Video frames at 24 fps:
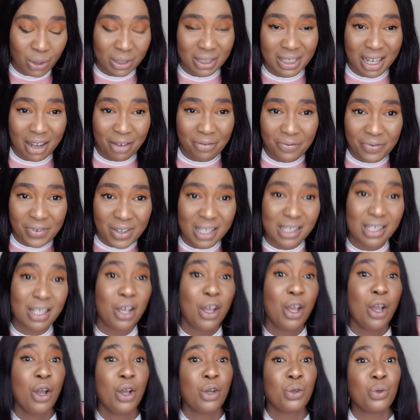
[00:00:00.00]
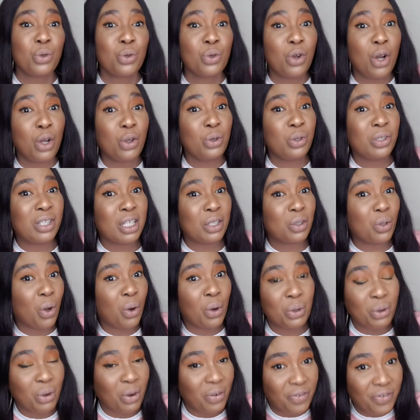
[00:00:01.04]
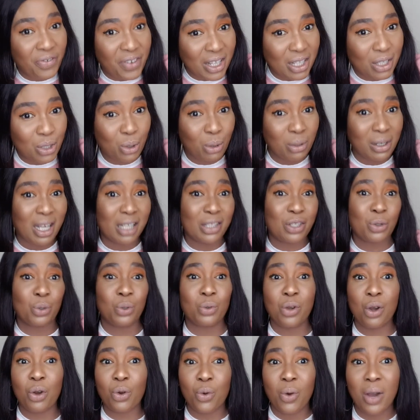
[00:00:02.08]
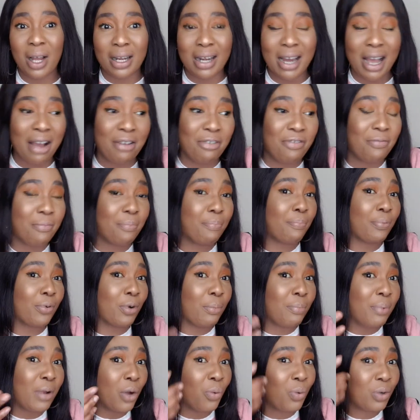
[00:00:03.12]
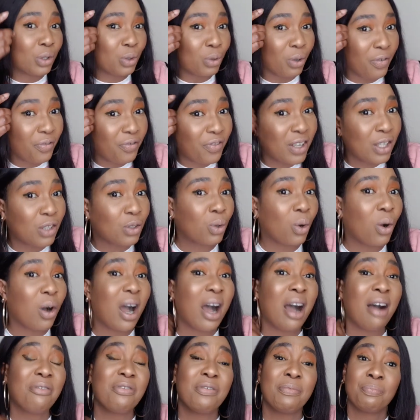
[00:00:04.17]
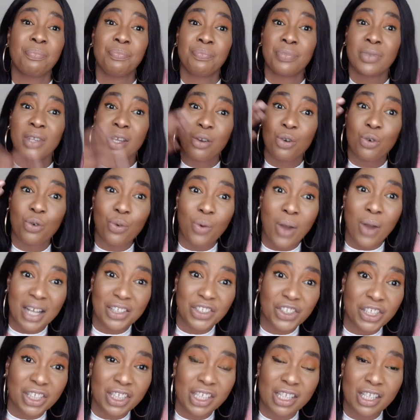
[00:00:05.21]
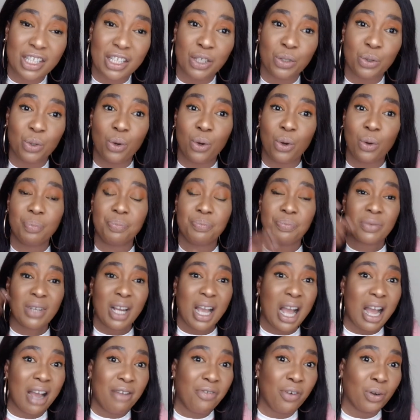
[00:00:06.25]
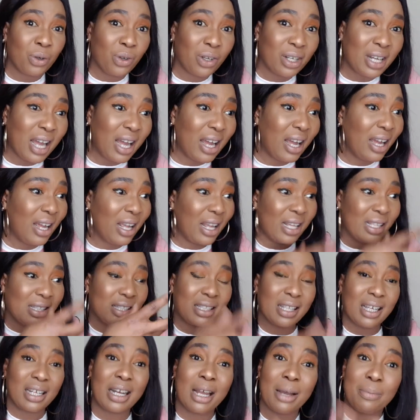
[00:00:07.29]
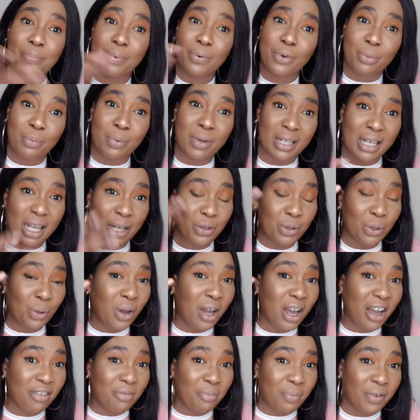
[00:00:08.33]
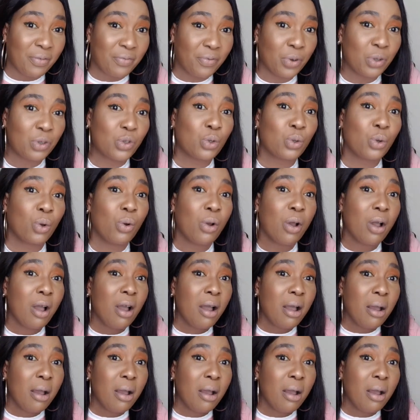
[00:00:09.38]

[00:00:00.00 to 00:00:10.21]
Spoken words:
their face, do not use it on your face so that you'll not go and have problem with your face or have rashes, you know, have another external problem that you don't have before. So